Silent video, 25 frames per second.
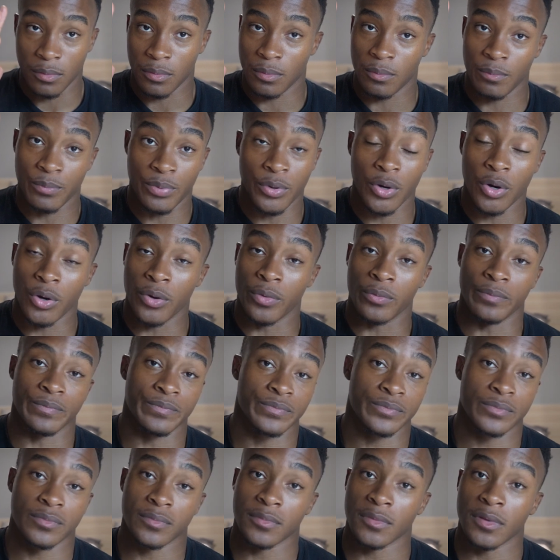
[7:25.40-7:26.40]
Bro,
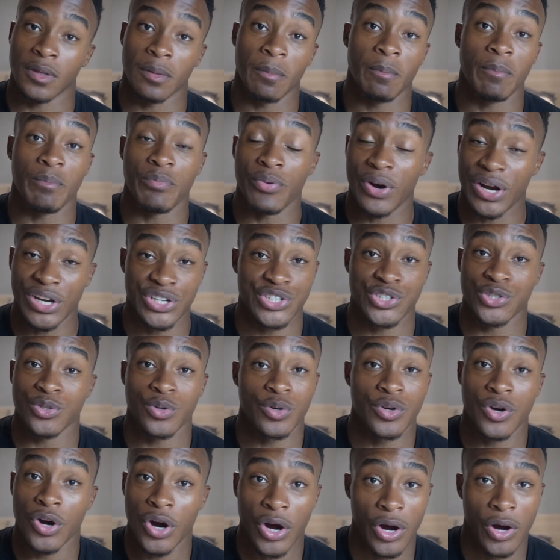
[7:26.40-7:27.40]
brush your
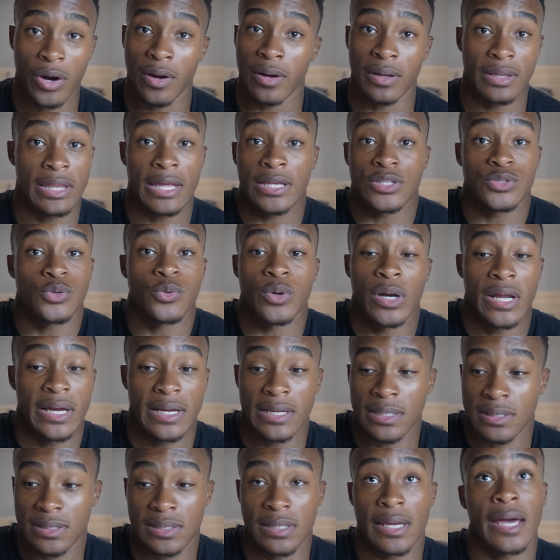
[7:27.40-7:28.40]
car. That's all I
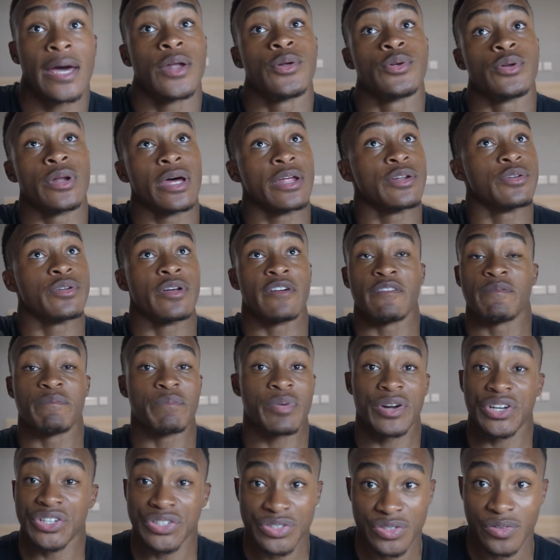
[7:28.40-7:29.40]
can say. I don't have
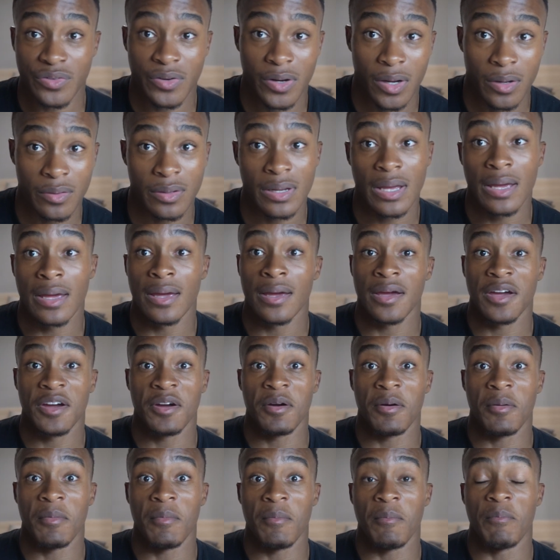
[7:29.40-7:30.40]
brushes around.
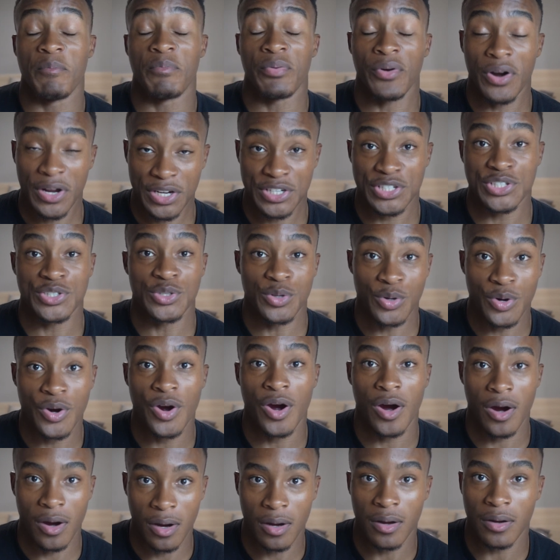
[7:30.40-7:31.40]
Brush your
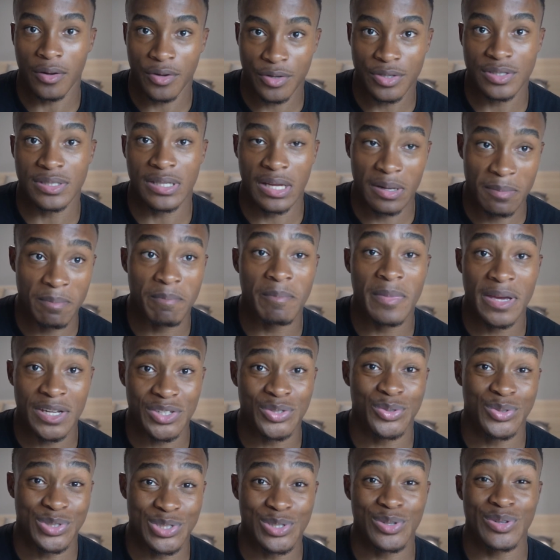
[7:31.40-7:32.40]
car. Because that
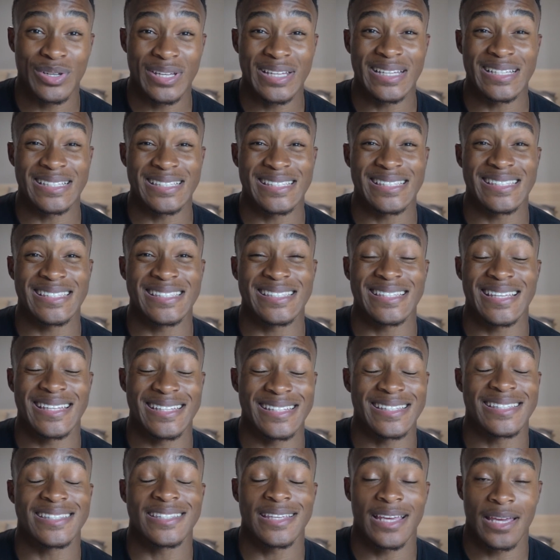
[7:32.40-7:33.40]
metal is looking
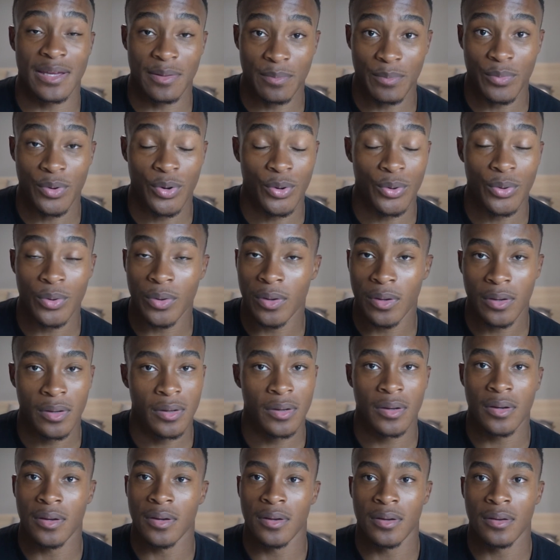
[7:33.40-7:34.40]
insane, bro.
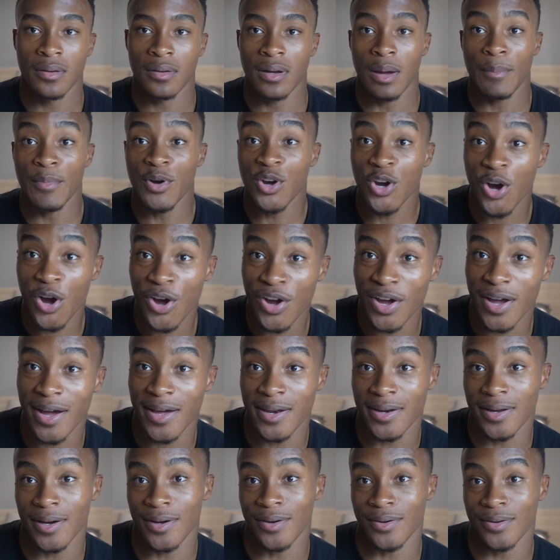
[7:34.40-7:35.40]
I'm a car guy
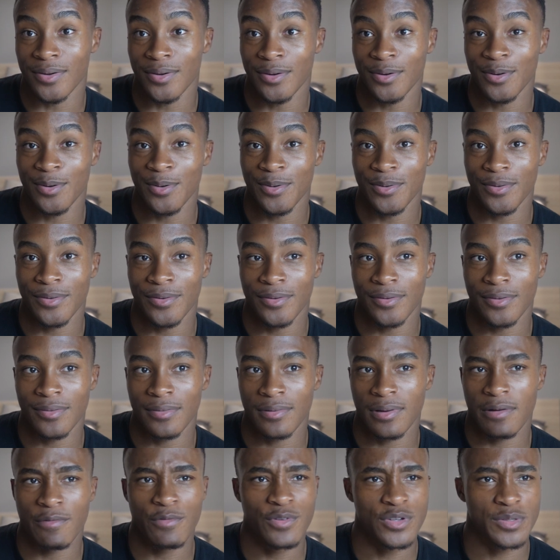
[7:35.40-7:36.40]
now.
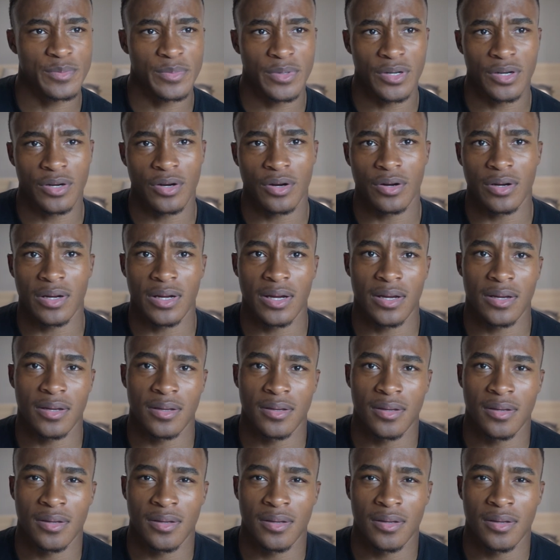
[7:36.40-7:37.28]
I've always been a car guy.